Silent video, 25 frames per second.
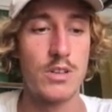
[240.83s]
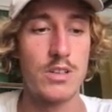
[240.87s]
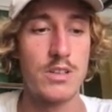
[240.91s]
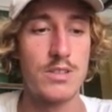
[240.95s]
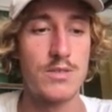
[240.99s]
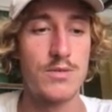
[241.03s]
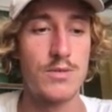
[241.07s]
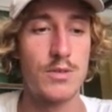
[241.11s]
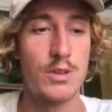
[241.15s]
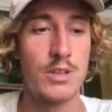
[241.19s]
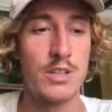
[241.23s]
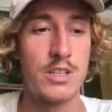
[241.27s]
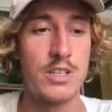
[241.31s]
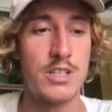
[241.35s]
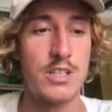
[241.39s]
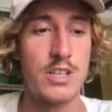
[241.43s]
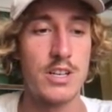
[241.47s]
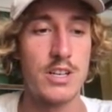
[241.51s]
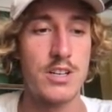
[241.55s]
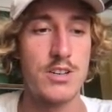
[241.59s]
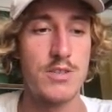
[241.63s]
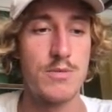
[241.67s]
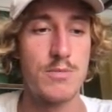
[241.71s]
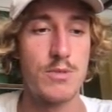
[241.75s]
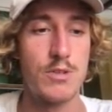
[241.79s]
is fully
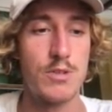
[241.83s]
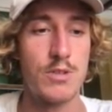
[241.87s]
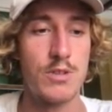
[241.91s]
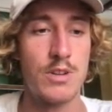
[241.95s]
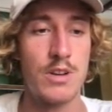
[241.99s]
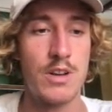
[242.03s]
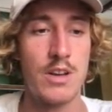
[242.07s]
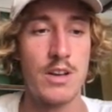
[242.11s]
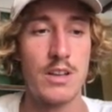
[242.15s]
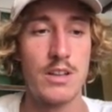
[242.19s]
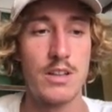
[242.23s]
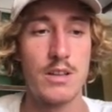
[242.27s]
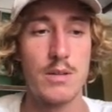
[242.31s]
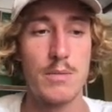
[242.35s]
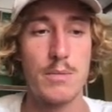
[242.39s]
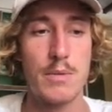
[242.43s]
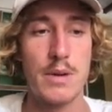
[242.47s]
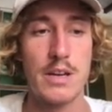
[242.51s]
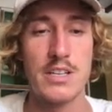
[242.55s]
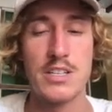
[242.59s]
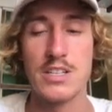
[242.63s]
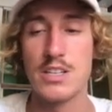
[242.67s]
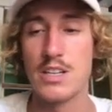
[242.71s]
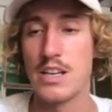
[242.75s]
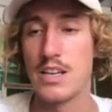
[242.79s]
changeable, the
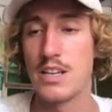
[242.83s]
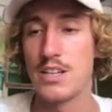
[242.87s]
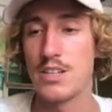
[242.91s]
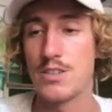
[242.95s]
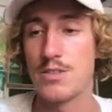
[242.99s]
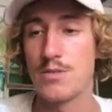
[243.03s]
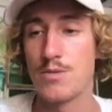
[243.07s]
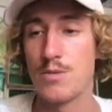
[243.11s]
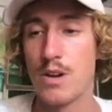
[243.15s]
pagination